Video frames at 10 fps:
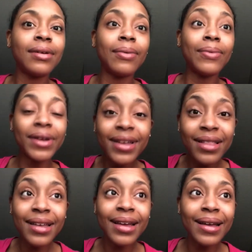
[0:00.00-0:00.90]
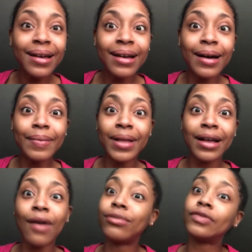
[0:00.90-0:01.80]
Really? I'm
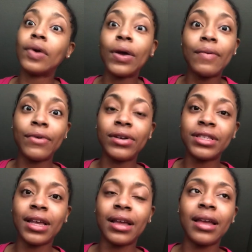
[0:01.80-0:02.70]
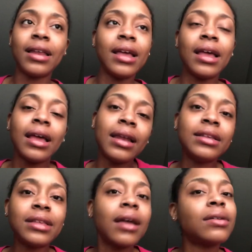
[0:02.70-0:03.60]
like, I was worried for a second. And
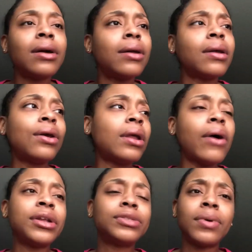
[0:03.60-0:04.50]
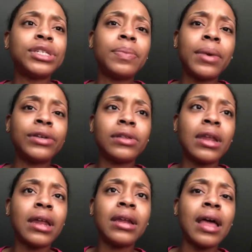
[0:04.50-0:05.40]
he's like, no. I just wanted to make sure
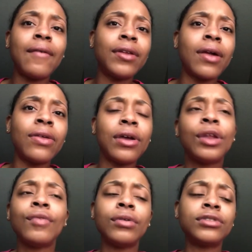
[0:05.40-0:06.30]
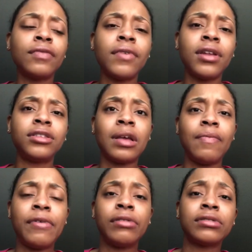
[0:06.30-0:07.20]
that I didn't have any other interviews to finish
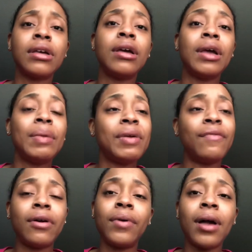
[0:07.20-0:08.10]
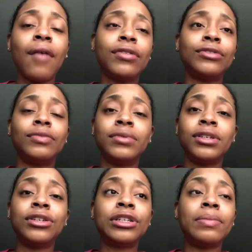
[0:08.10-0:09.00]
up first before we offered you the
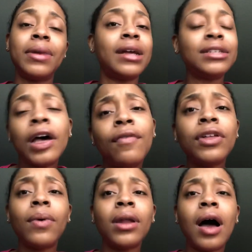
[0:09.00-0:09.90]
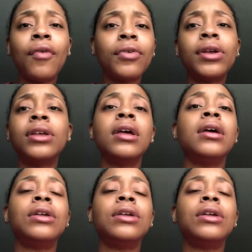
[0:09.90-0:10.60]
position. But I definitely want to offer it.